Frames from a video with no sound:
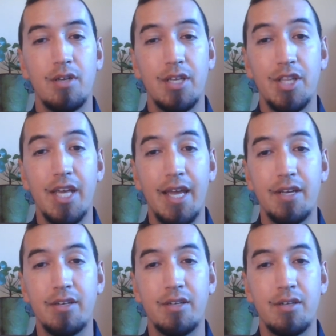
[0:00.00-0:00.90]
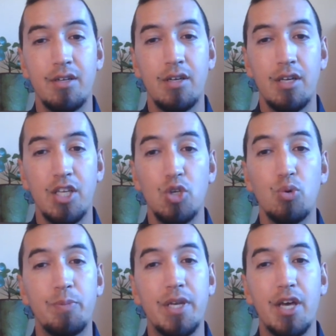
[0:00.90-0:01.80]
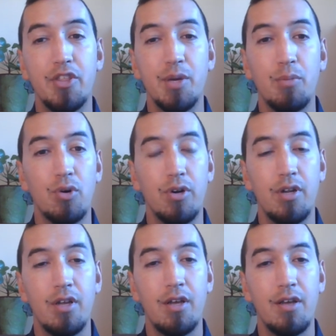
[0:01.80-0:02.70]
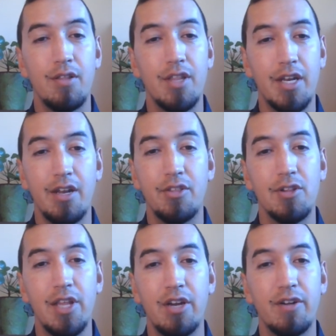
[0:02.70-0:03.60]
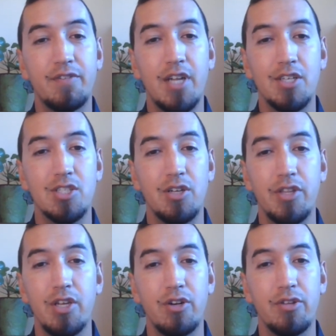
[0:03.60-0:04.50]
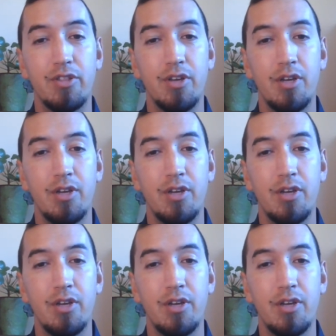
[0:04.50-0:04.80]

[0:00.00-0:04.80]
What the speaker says: In the end, you will be nothing more than another layer of dust on the earth,